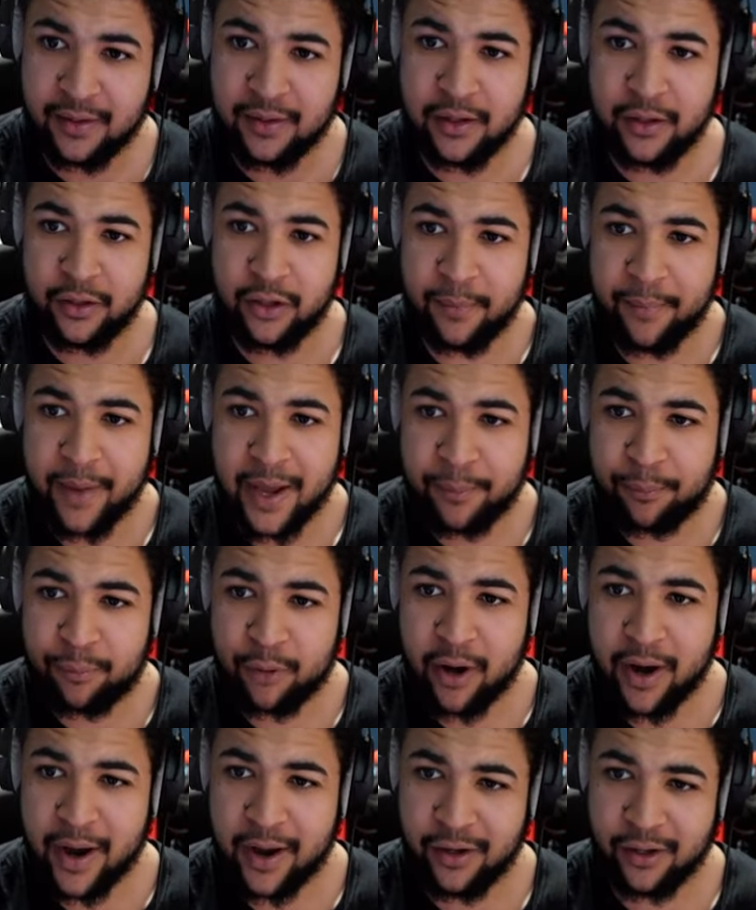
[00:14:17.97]
You mad,
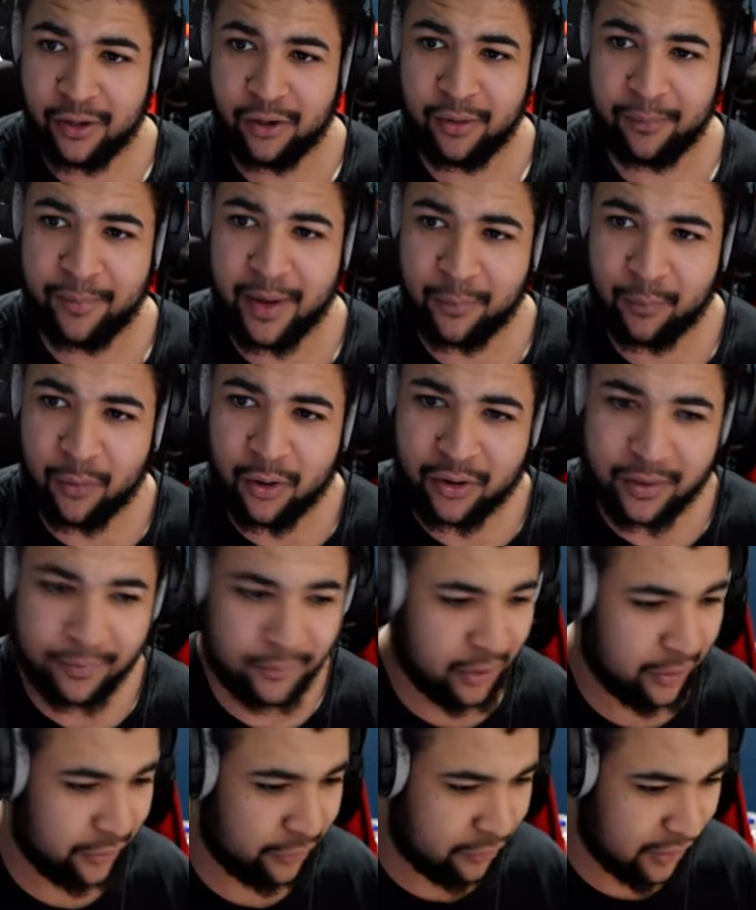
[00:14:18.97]
bro? How you doing, man? Welcome
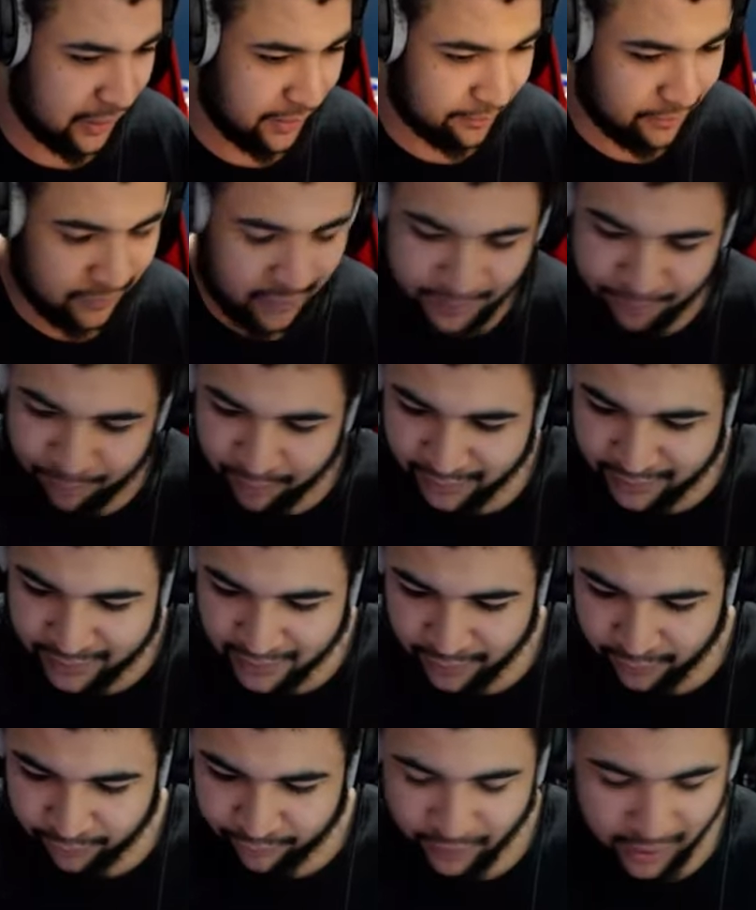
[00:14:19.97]
to the stream.
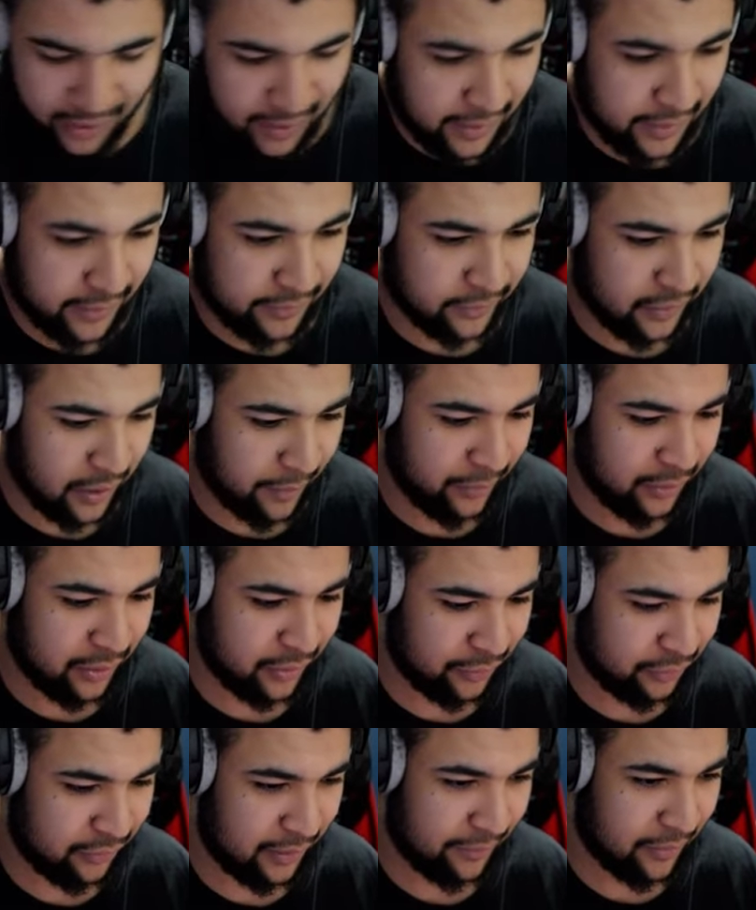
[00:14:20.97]
Appreciate you uh, coming to
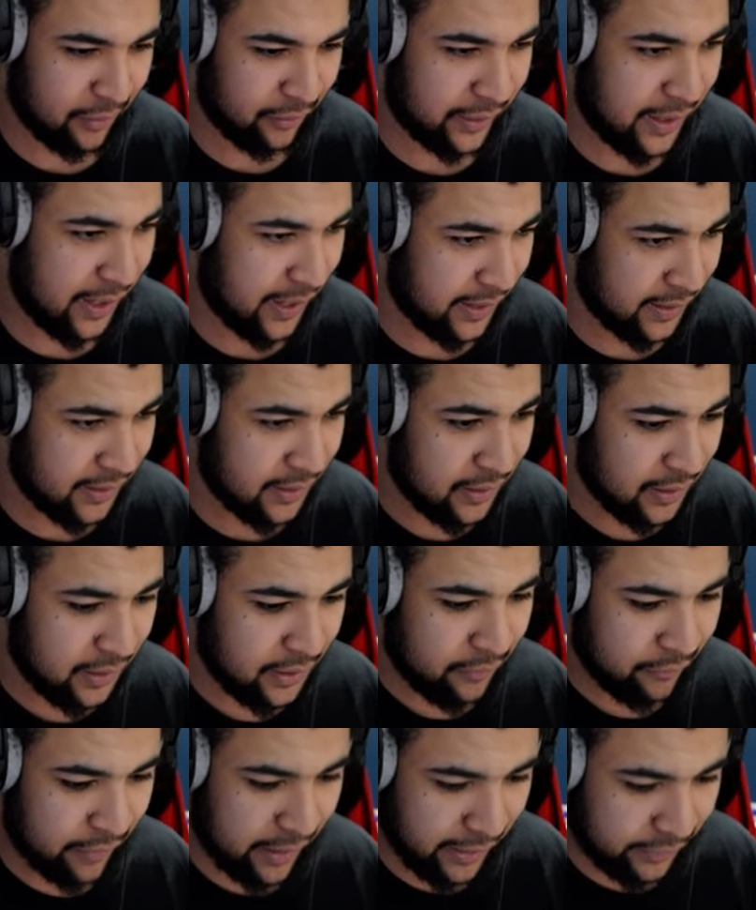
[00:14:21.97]
the stream on Kick.
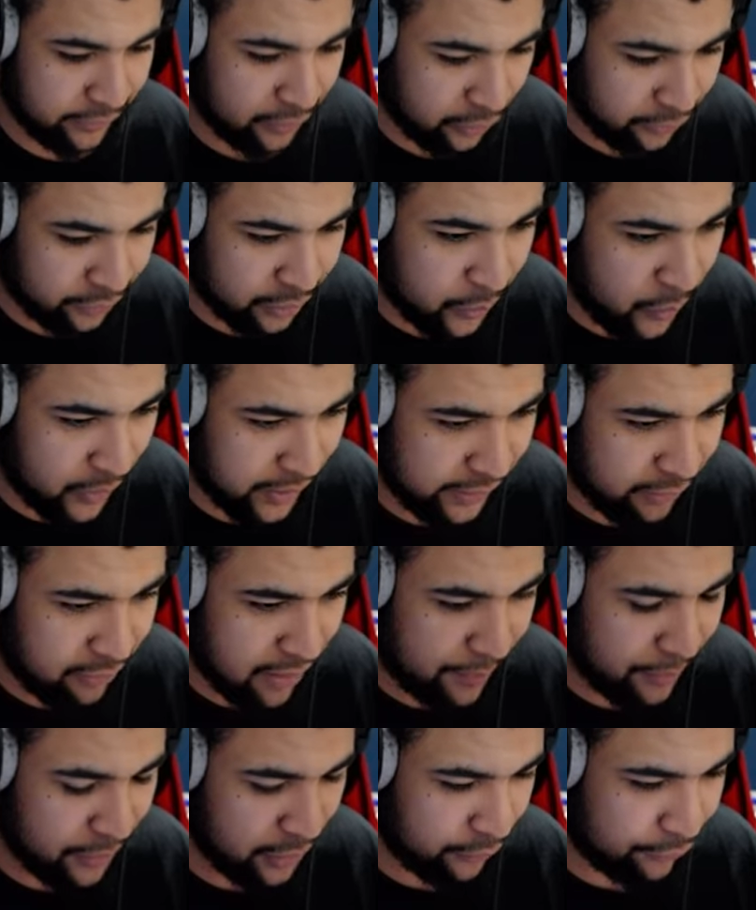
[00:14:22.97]
Right, let's also quickly
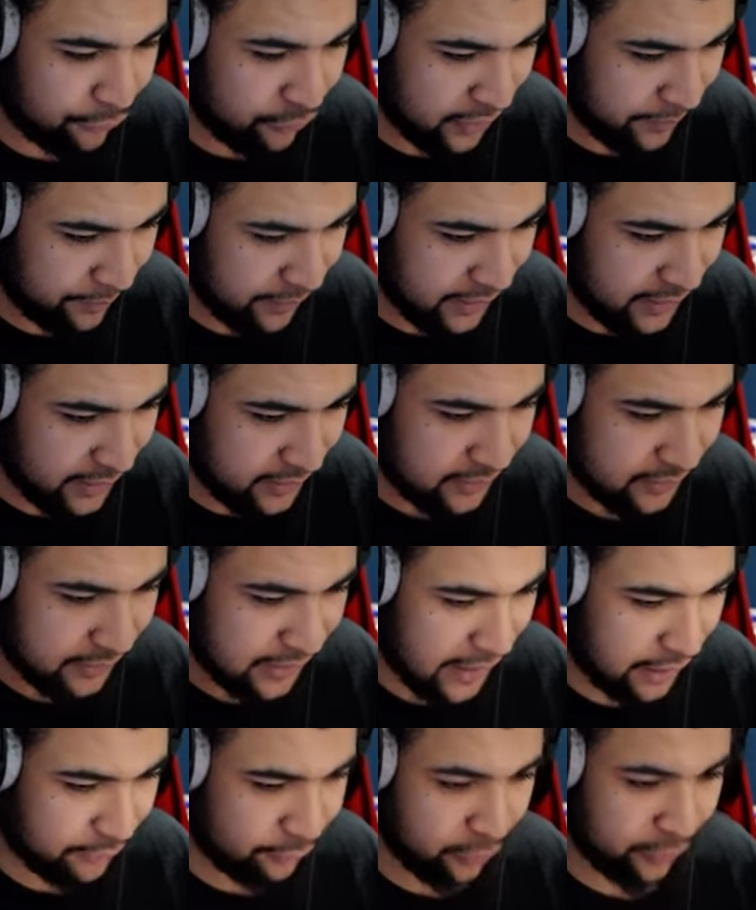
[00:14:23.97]
grab you your freebie
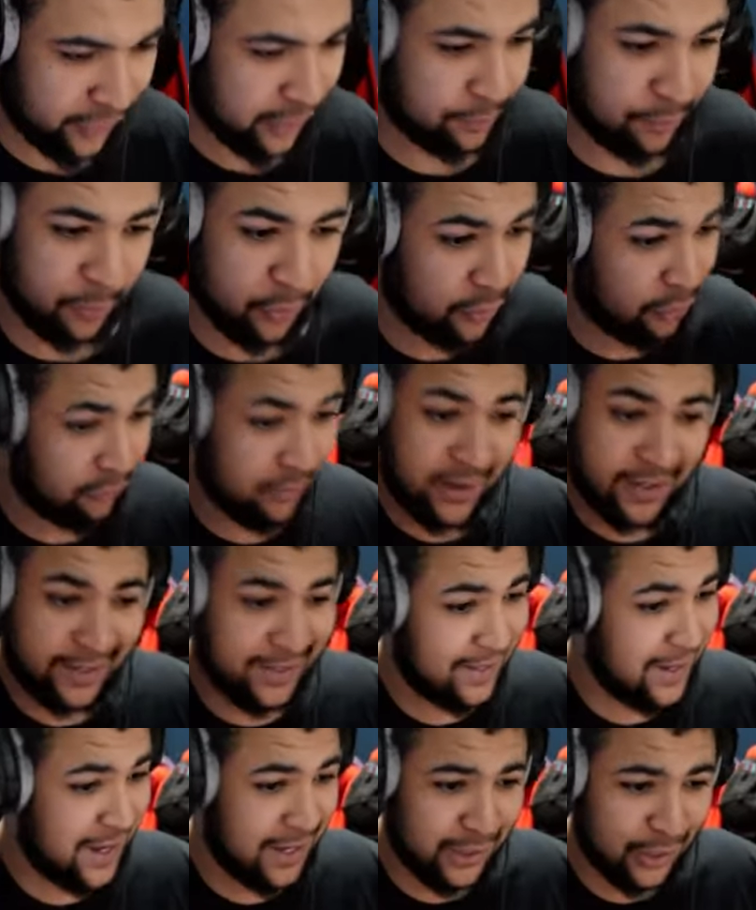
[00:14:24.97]
as we're on this board already.
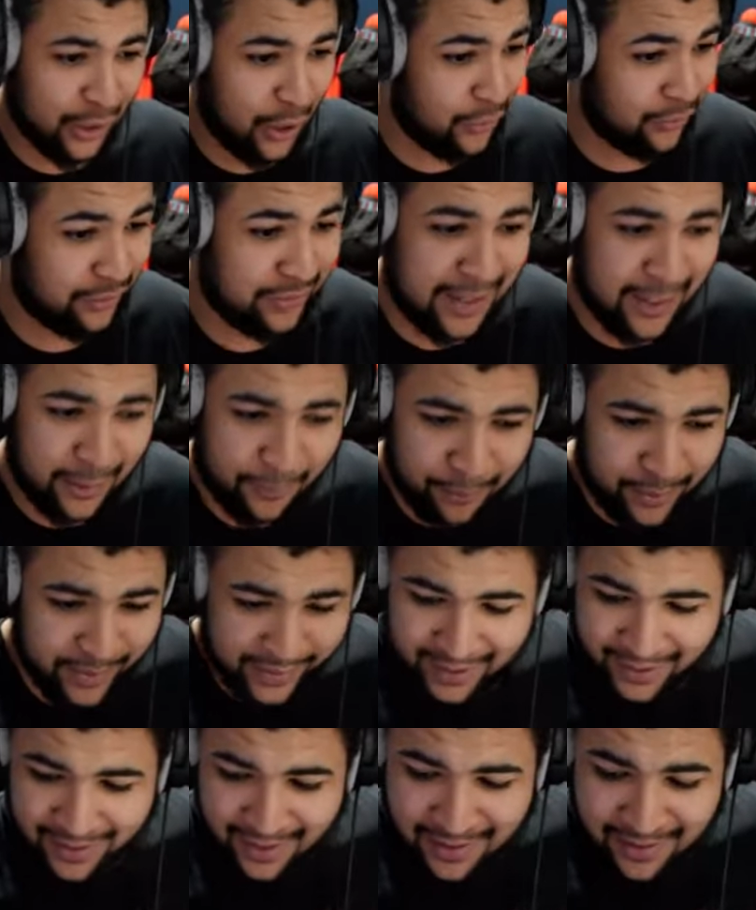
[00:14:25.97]
And there you go, second
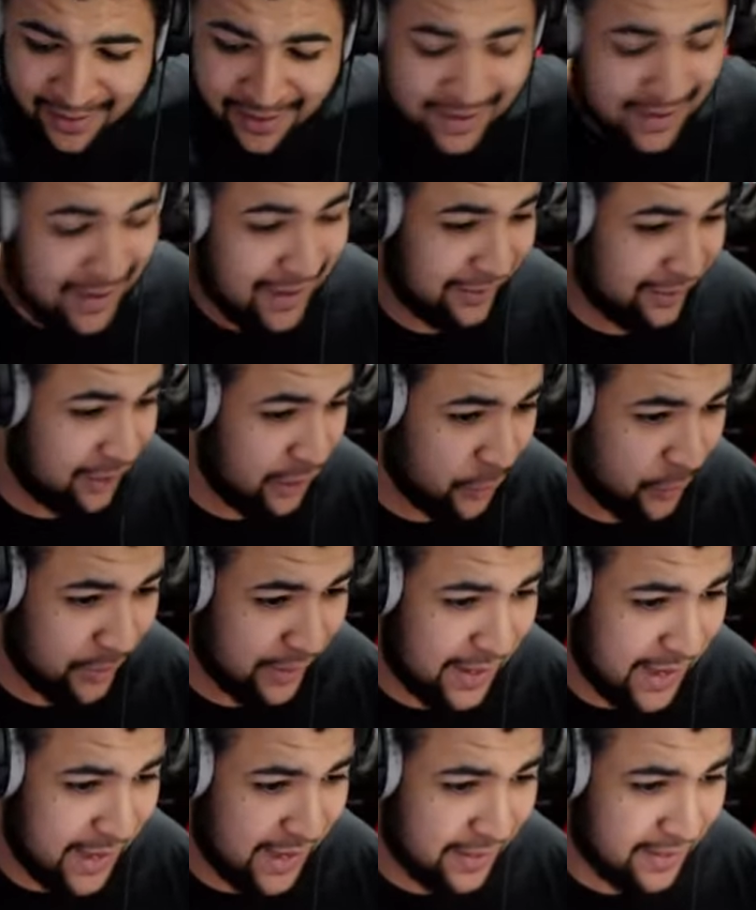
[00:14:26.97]
pick in. Let's see what we
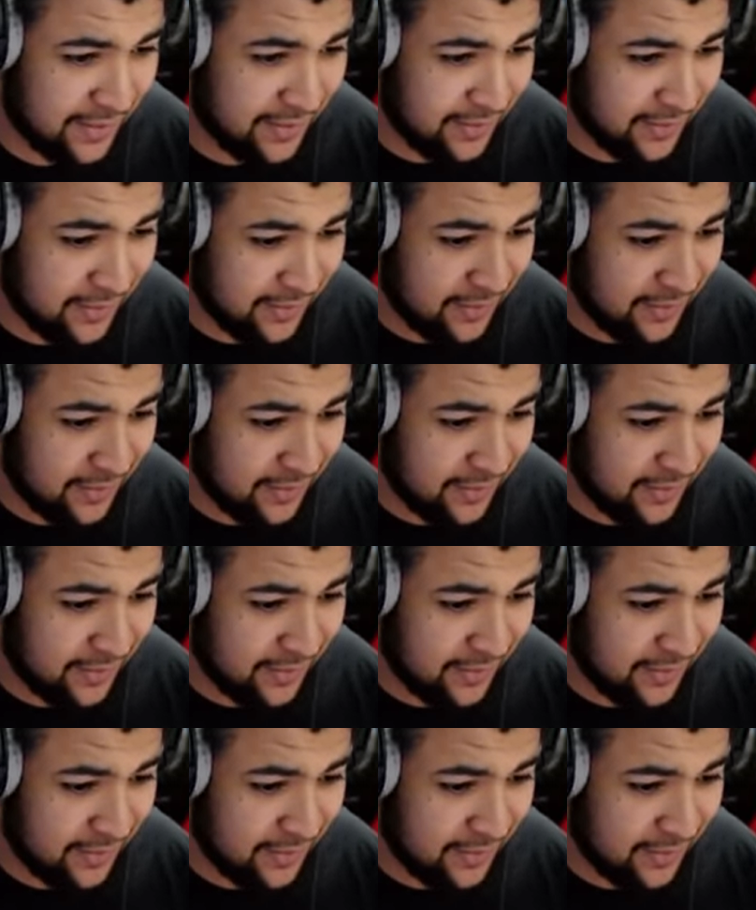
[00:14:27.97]
get.